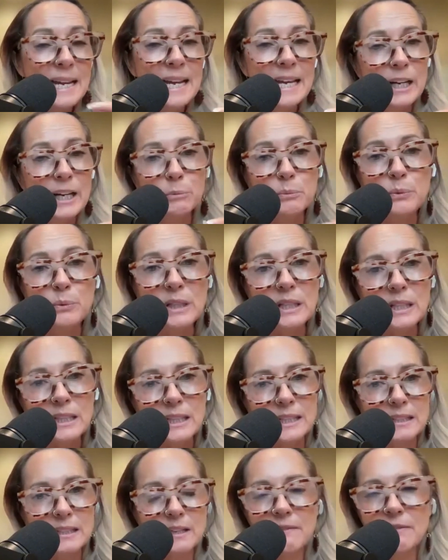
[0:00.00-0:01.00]
And I
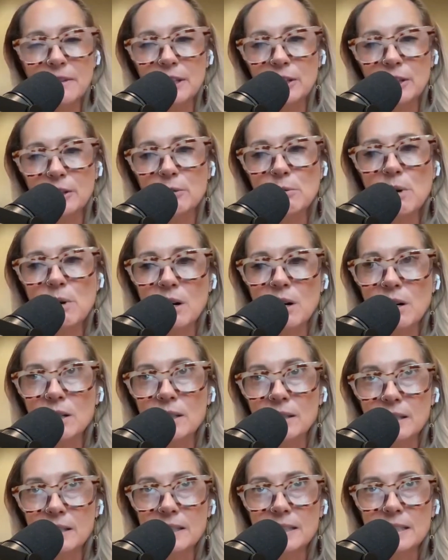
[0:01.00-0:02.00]
really love that you
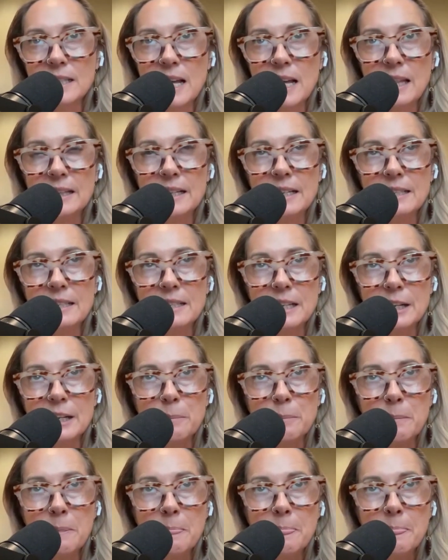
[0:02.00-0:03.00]
are telling us
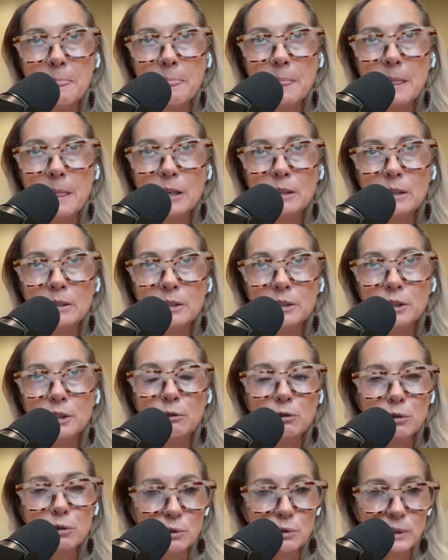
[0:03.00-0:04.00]
that
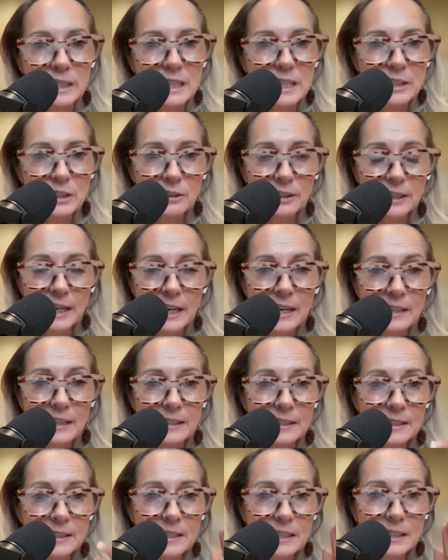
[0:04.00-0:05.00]
you screen your
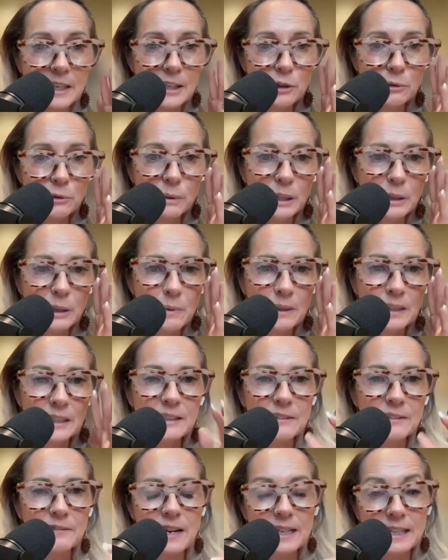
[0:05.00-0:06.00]
guests and you're really
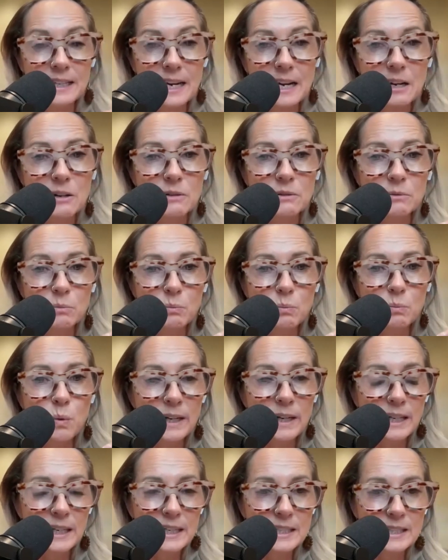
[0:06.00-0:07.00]
wanting to find out
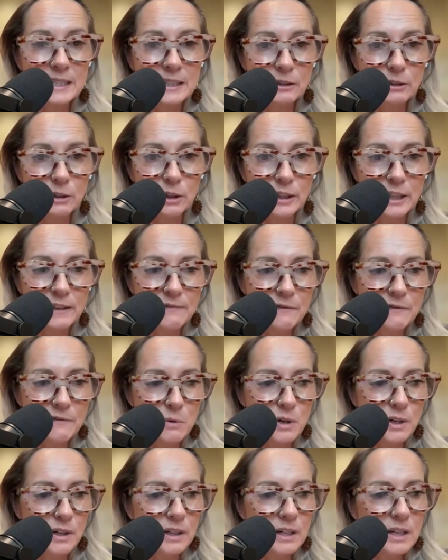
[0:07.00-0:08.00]
what it is they're looking
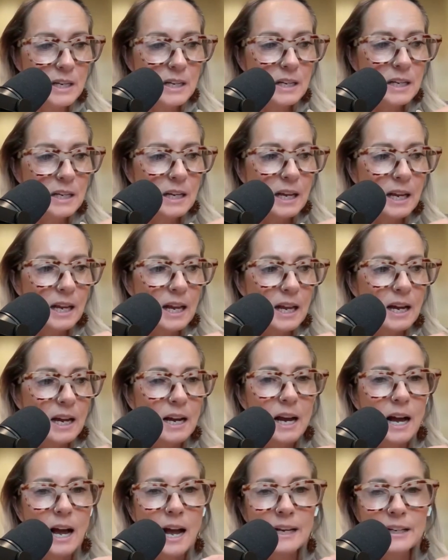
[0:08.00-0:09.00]
for.
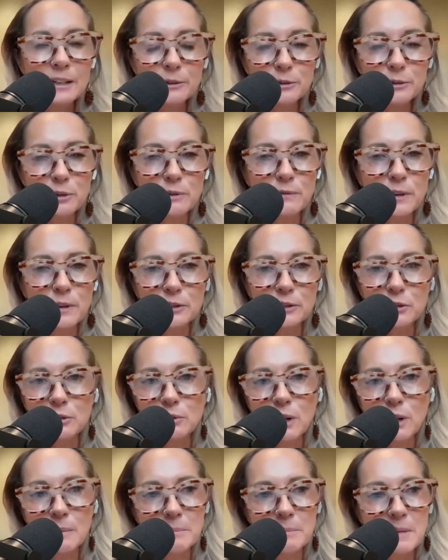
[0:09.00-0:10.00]
I go so far
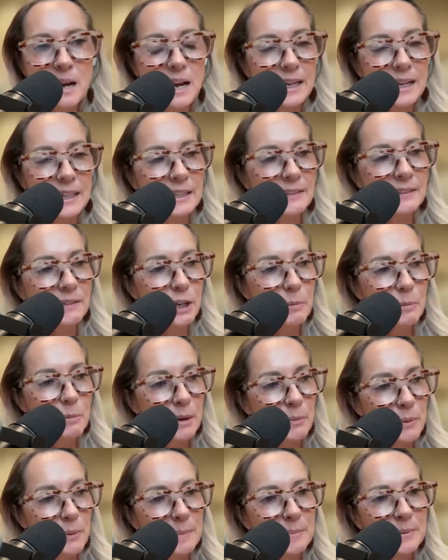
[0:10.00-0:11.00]
too on mine, even on
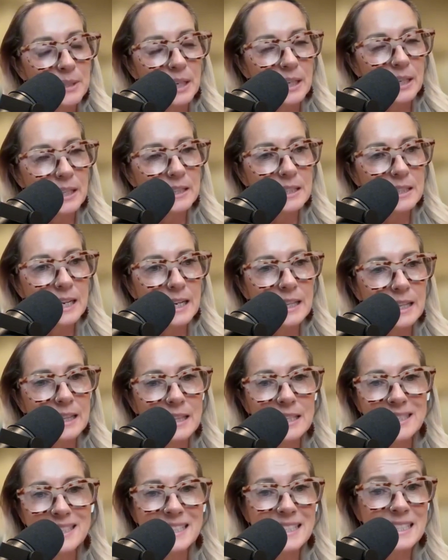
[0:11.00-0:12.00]
my website. It's like,
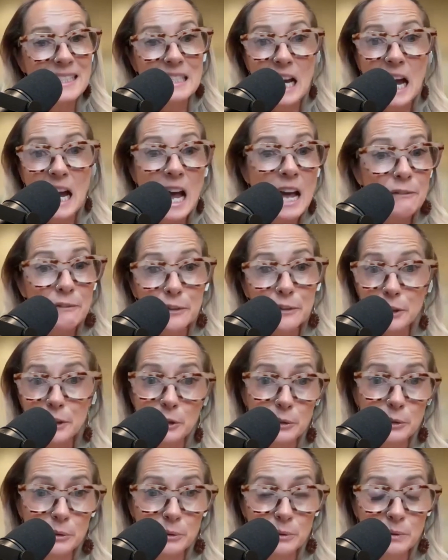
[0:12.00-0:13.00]
this is not for
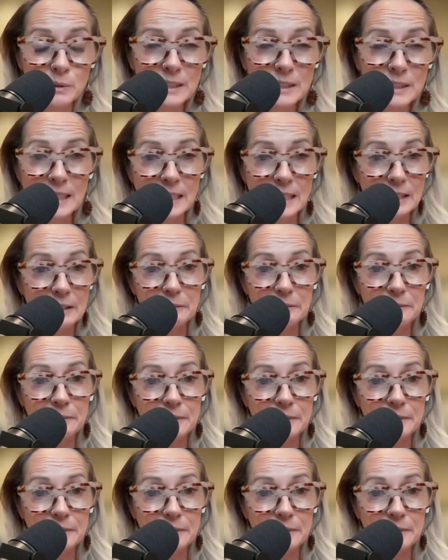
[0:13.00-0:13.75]
you if.